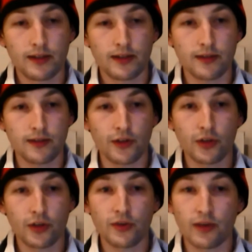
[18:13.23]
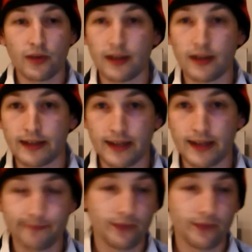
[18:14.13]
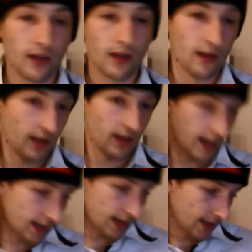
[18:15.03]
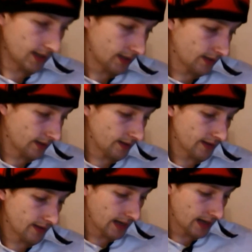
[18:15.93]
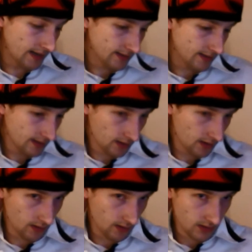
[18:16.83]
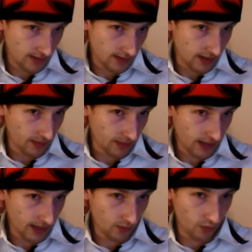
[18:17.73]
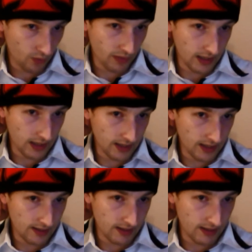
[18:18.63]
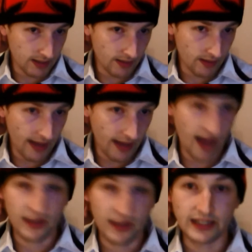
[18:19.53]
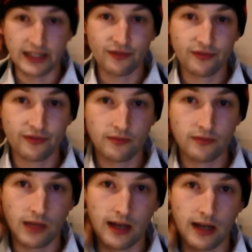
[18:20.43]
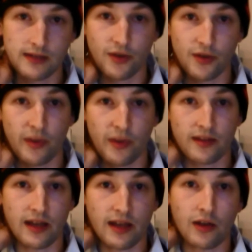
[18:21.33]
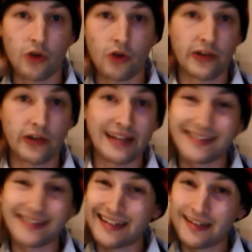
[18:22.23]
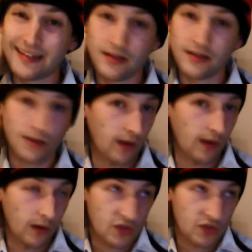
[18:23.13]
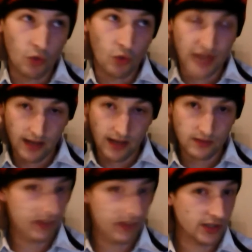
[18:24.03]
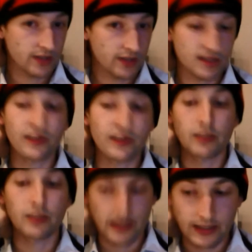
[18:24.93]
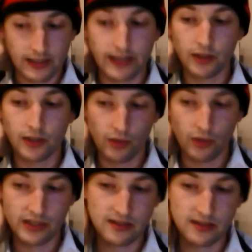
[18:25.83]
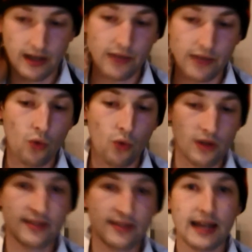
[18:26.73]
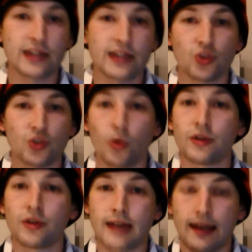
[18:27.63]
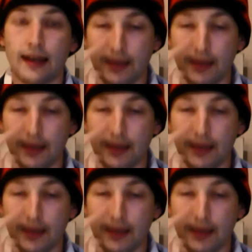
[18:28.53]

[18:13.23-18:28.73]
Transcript: So you could always run it like that. The next thing to think about would be how they live. So whether they congregate in cities or small towns, villages. Developmentally, you want to decide what stage the world is at.